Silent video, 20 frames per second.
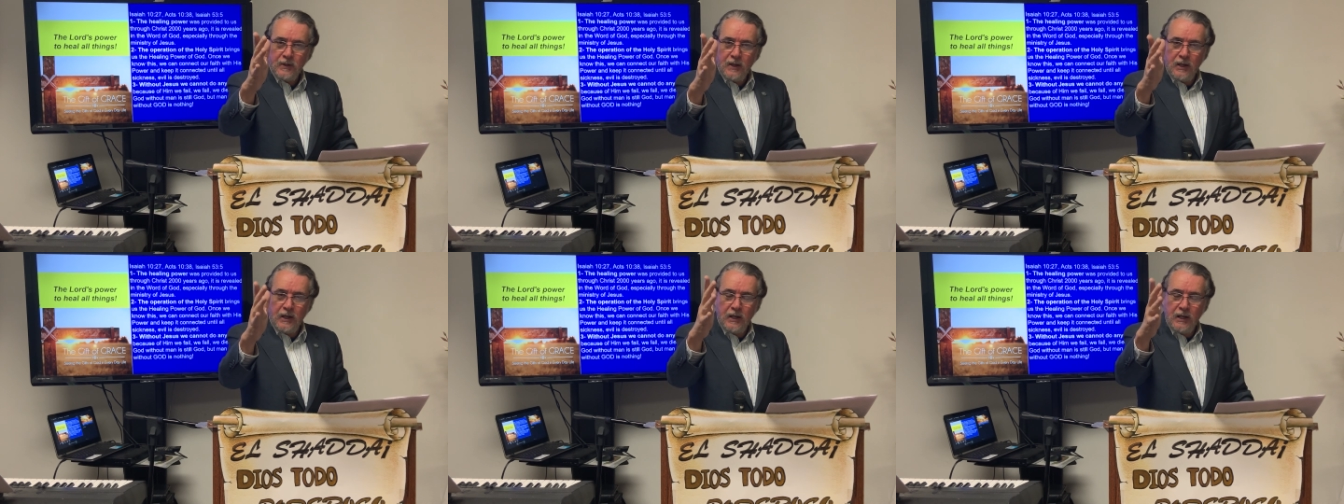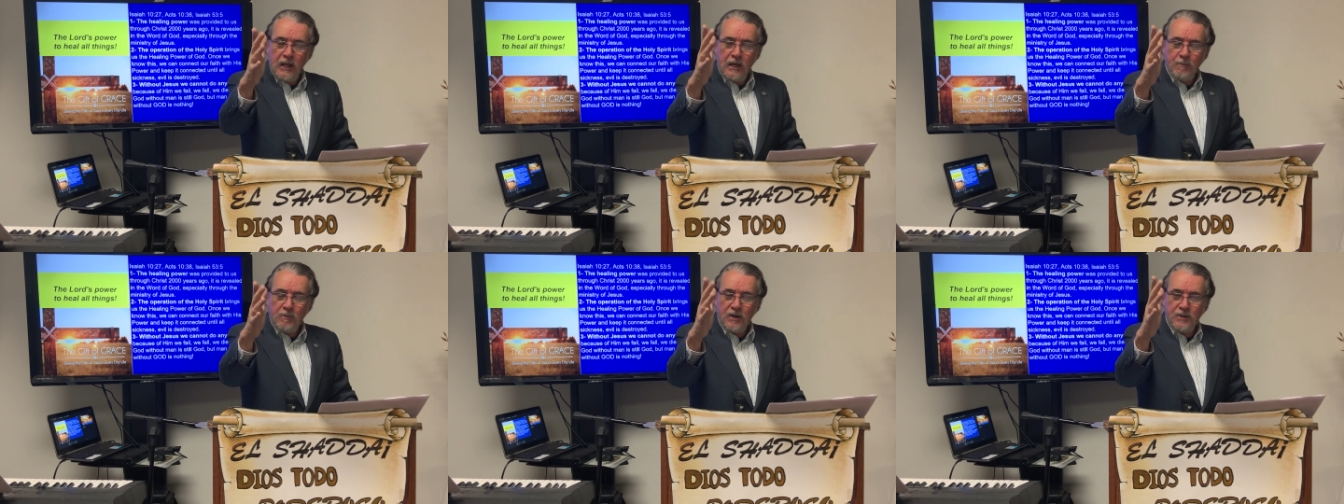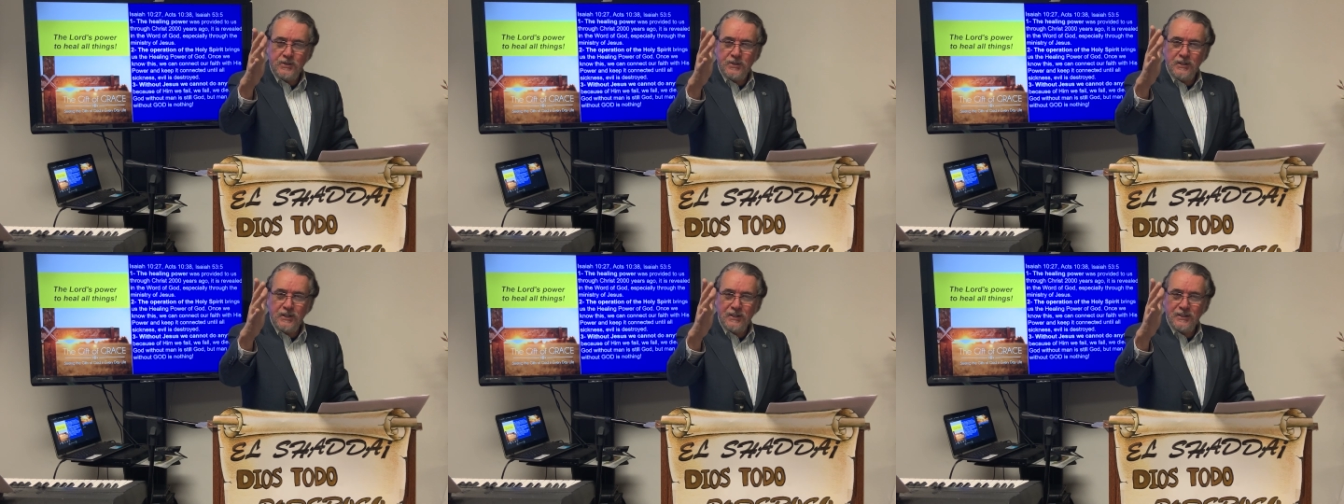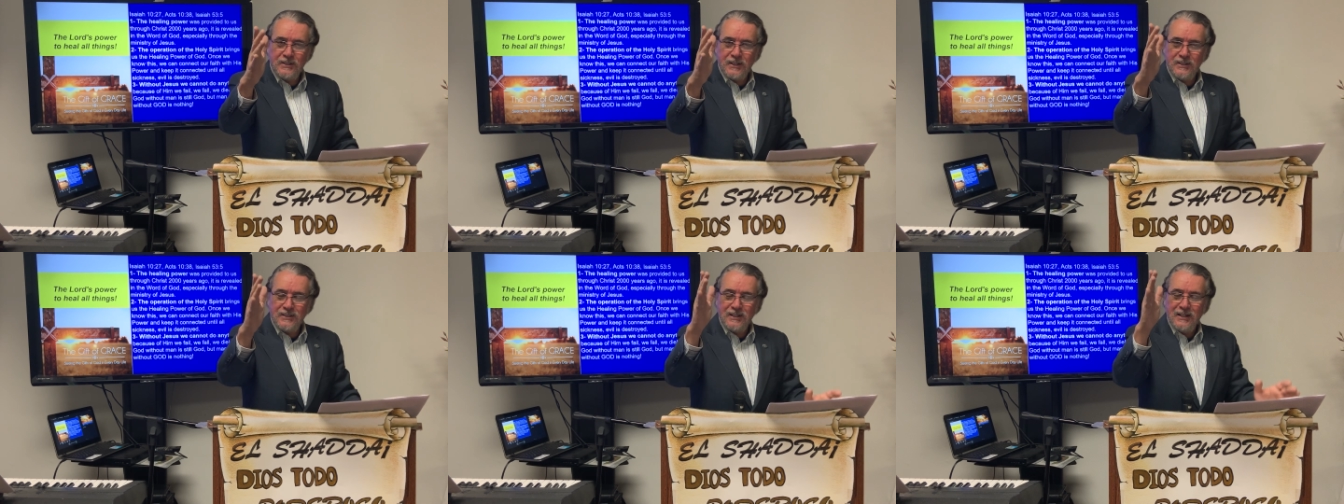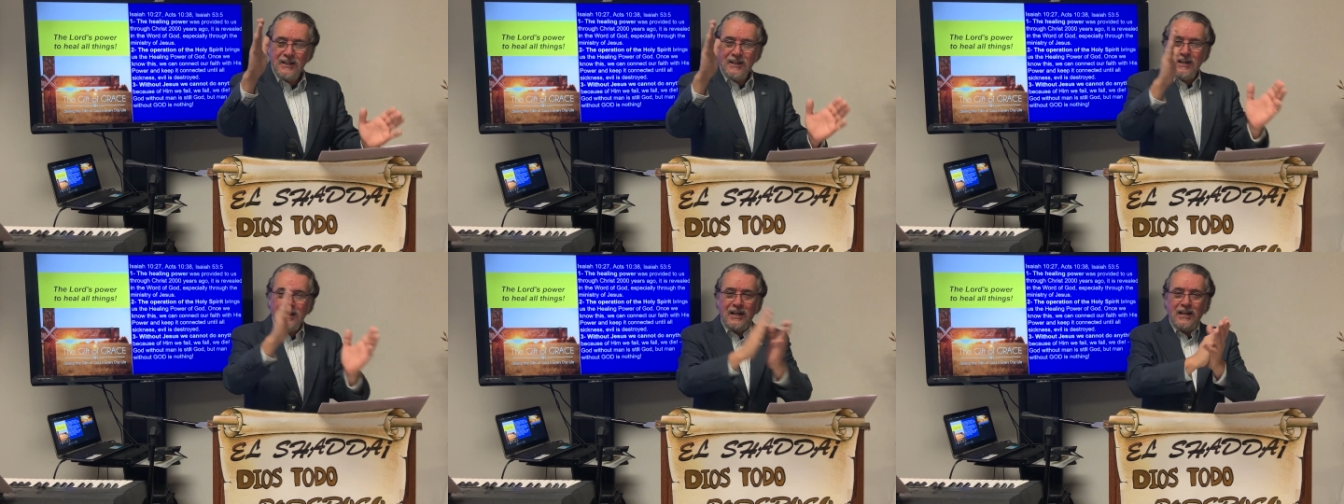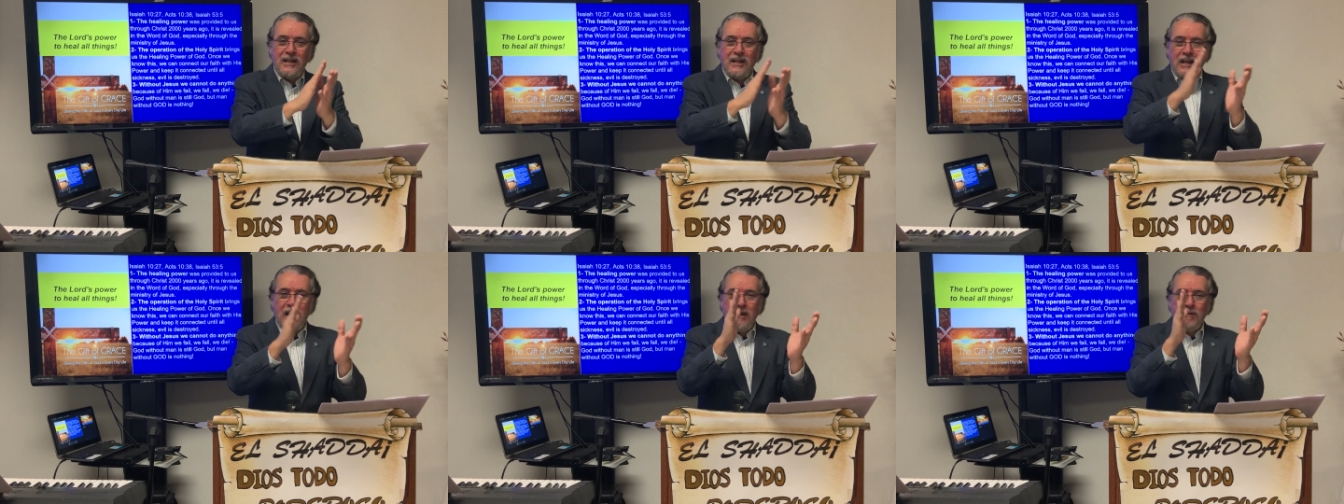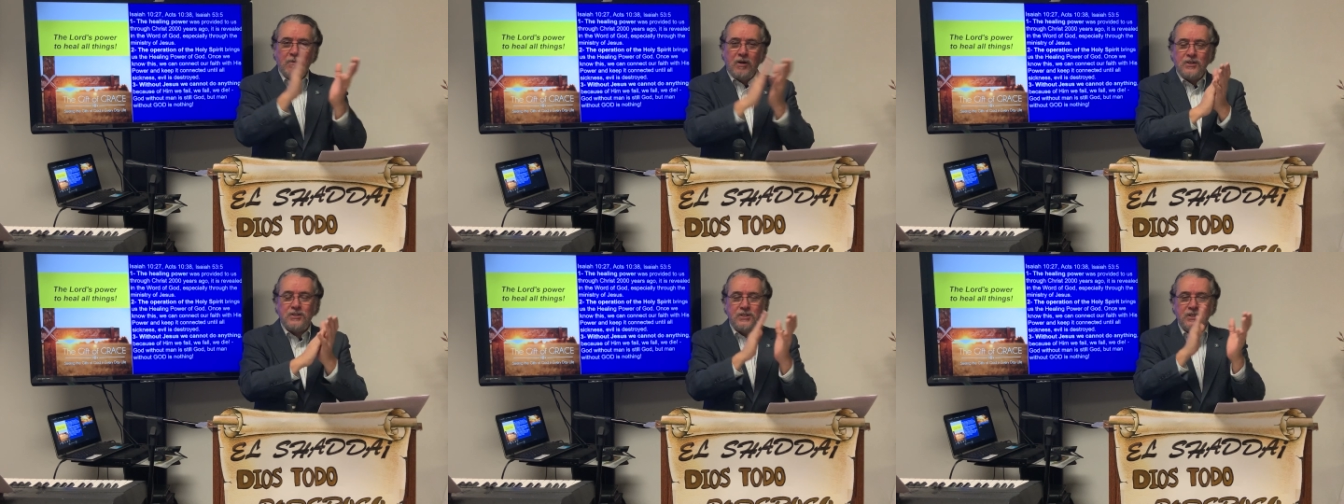in the name of Jesus. In the
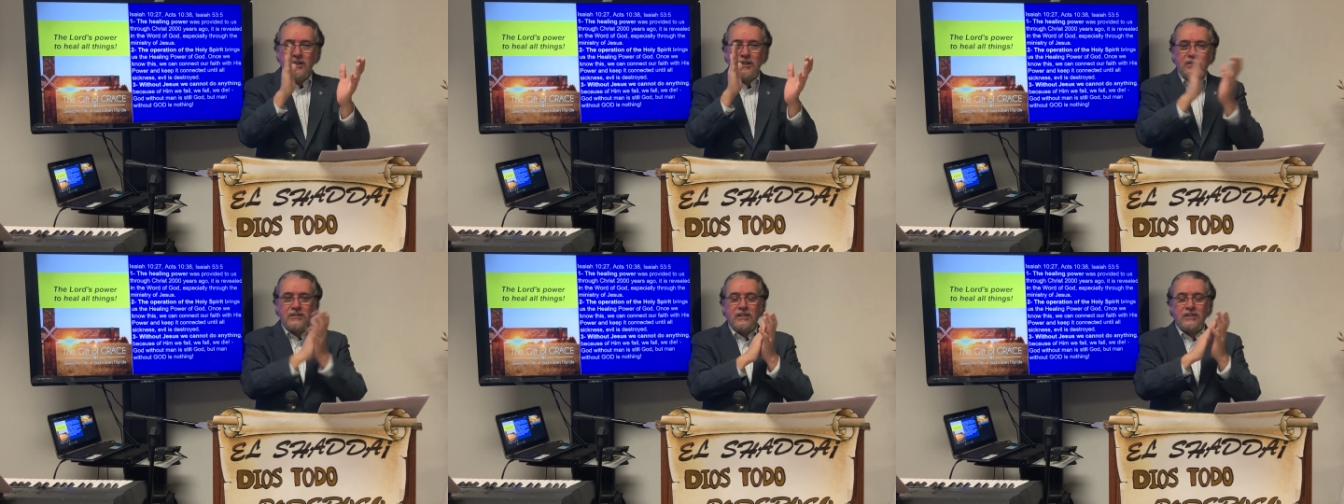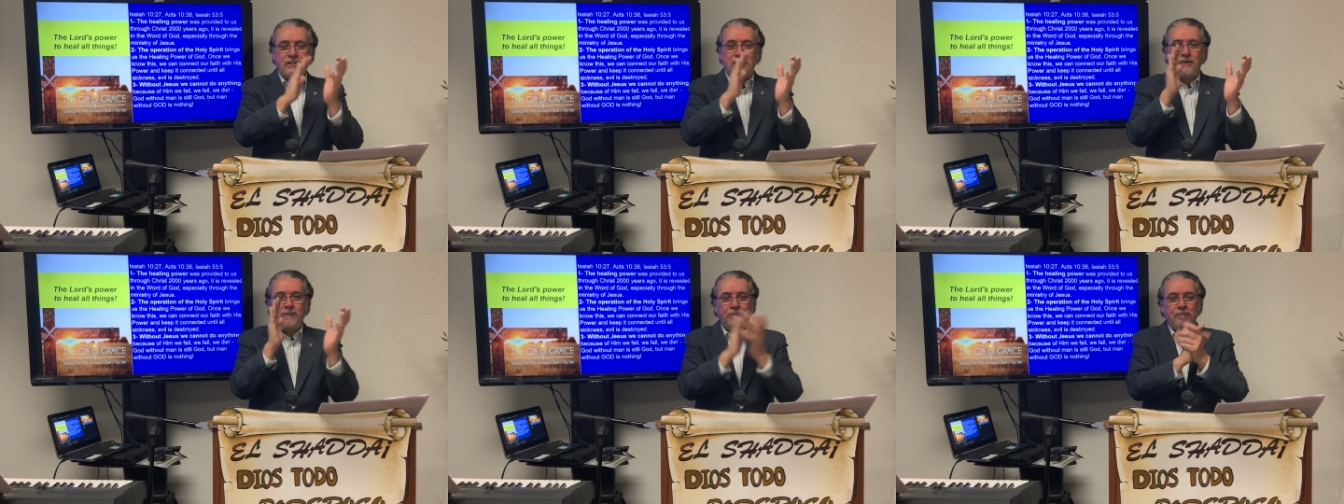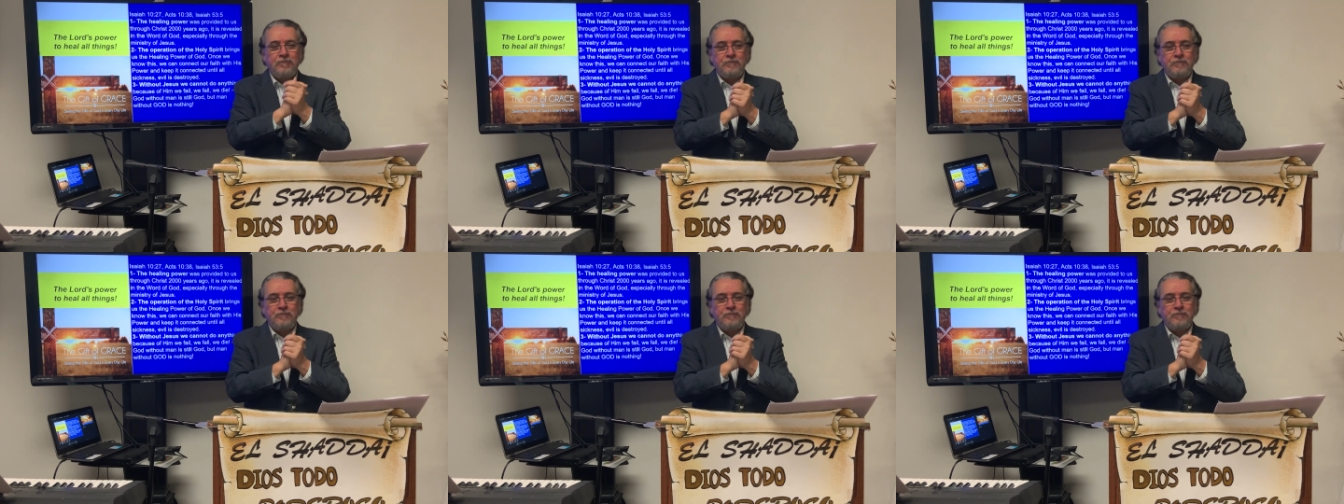name of Jesus.